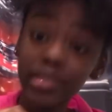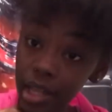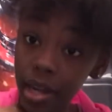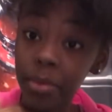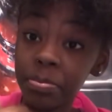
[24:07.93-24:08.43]

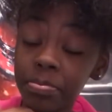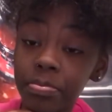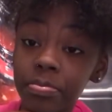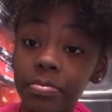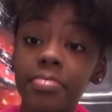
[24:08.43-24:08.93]
y'all,
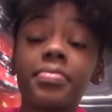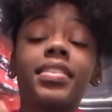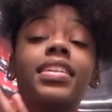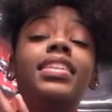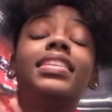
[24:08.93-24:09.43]

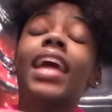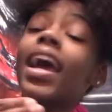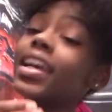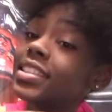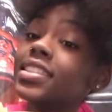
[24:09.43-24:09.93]

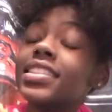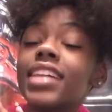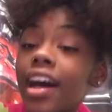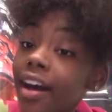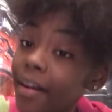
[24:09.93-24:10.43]
that is the
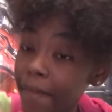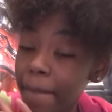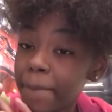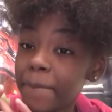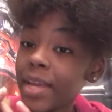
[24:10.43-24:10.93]
time
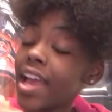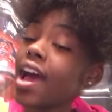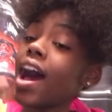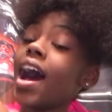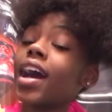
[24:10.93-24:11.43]

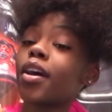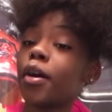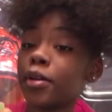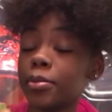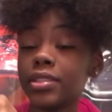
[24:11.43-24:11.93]
I
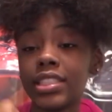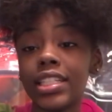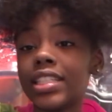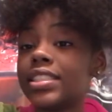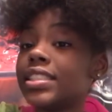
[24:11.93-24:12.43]
caught him
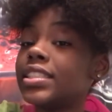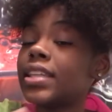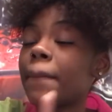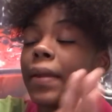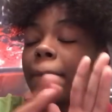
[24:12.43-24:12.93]
cheating. She
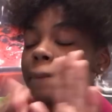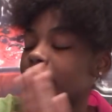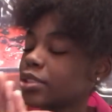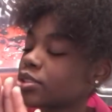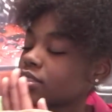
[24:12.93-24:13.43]
sent me
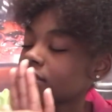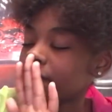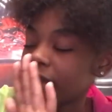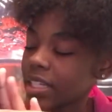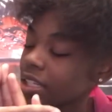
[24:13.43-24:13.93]
pictures,
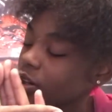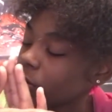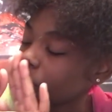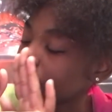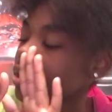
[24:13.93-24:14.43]

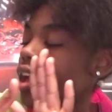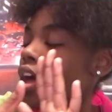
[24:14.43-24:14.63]
videos,